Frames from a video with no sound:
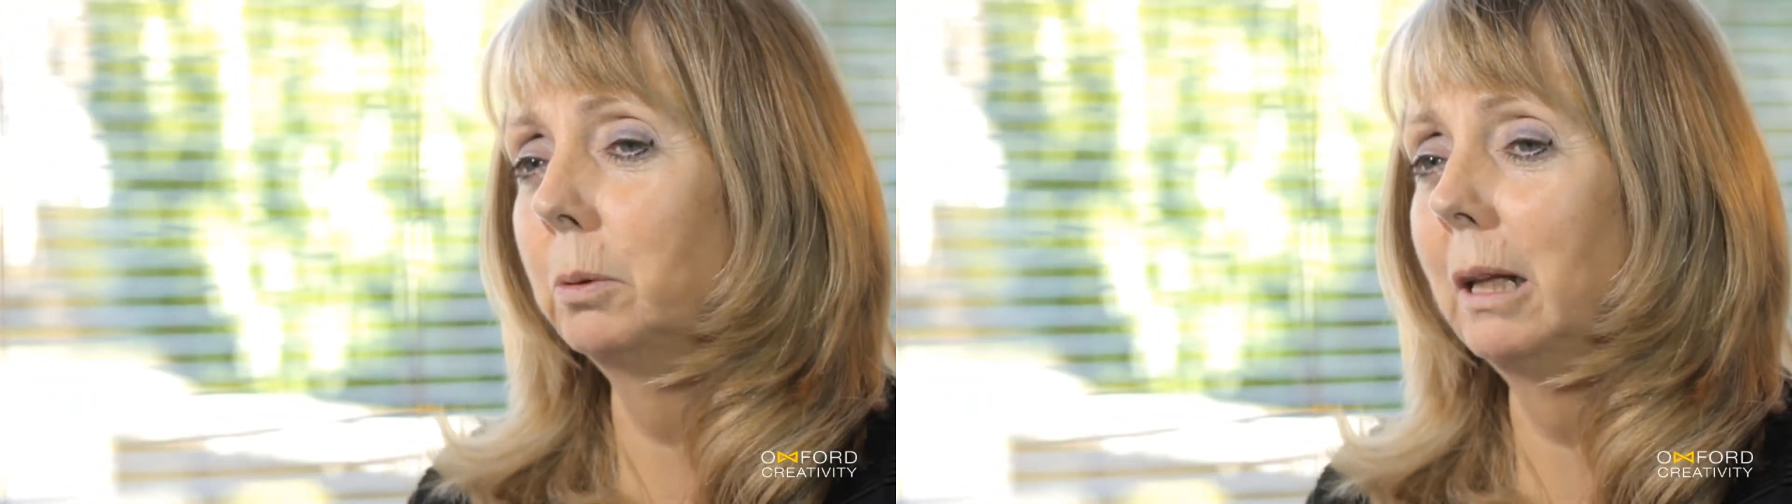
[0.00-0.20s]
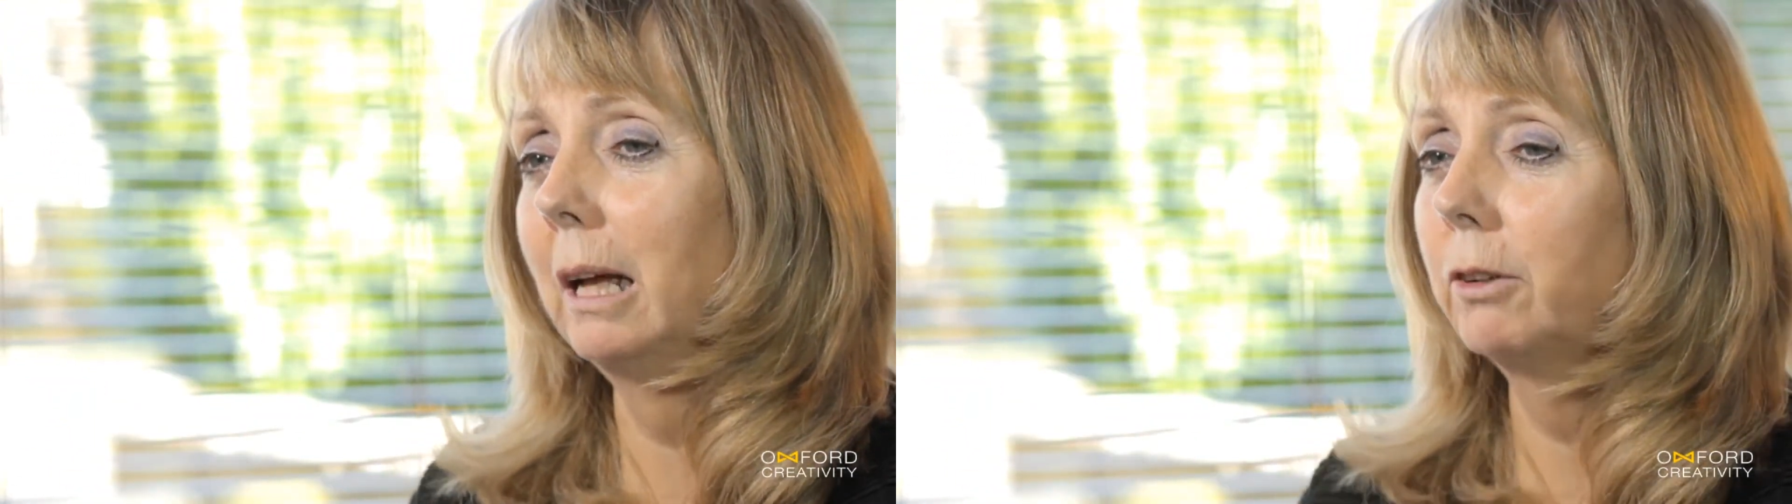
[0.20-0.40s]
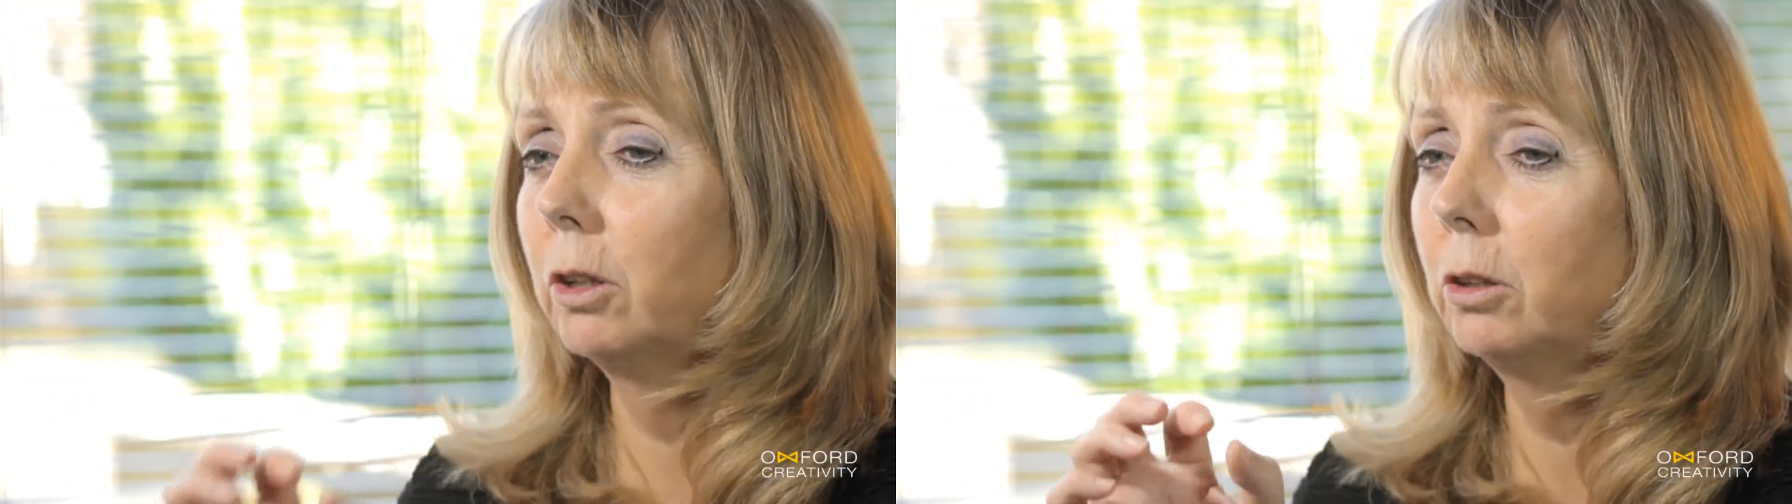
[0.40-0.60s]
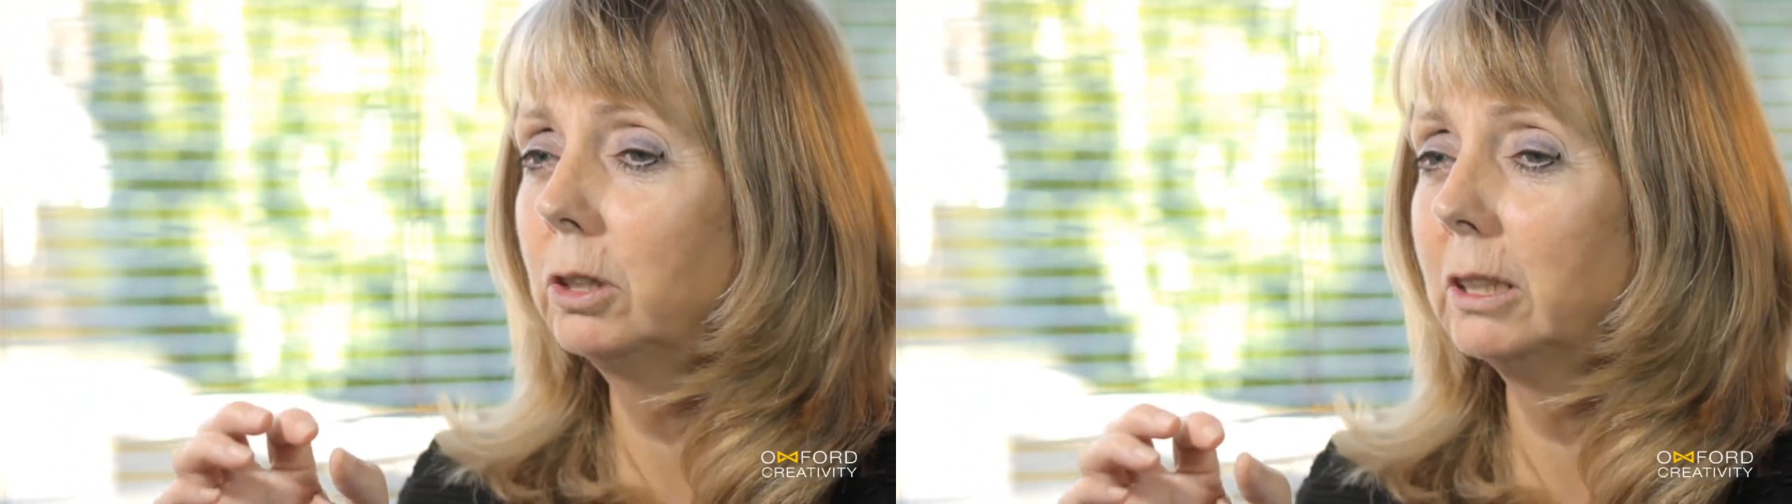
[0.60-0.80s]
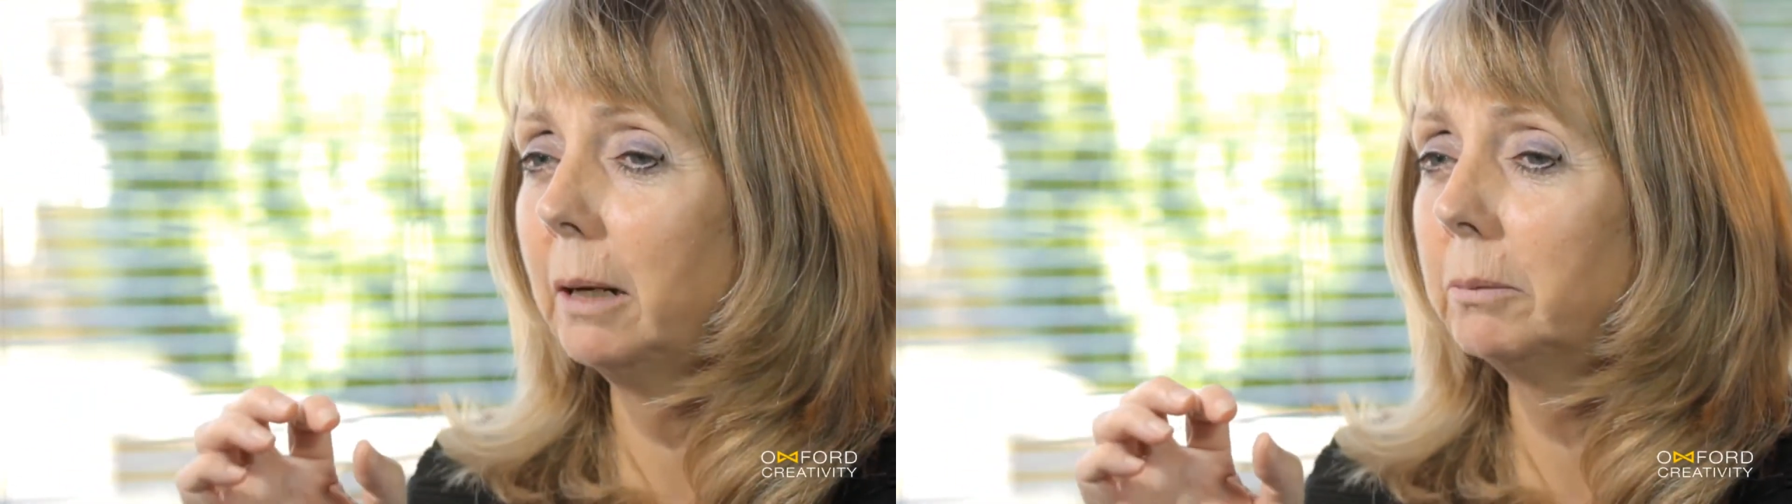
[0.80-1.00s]
will have a
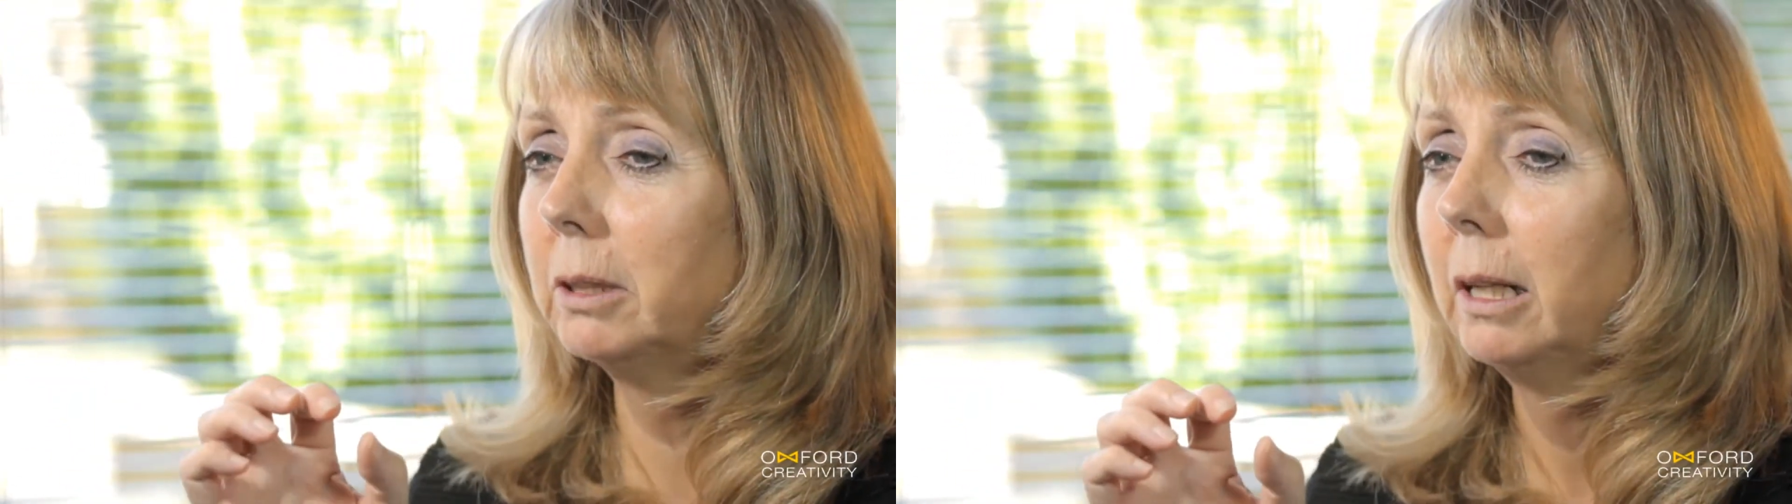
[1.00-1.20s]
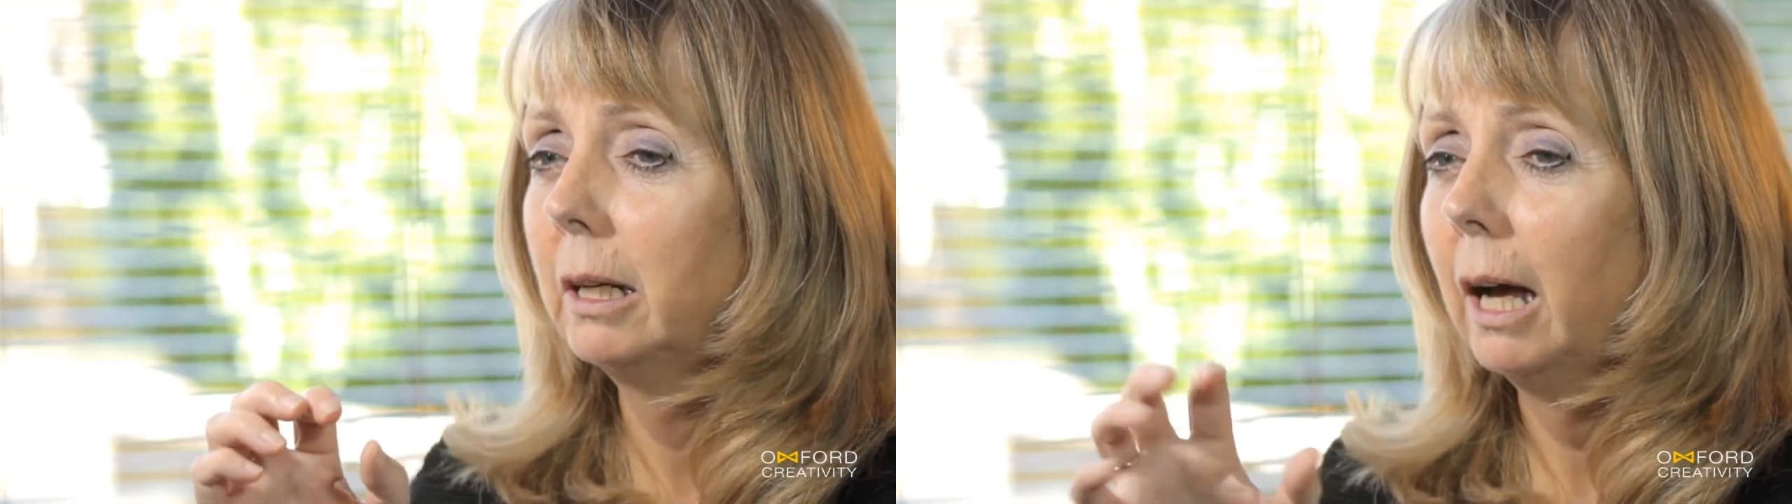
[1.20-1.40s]
concept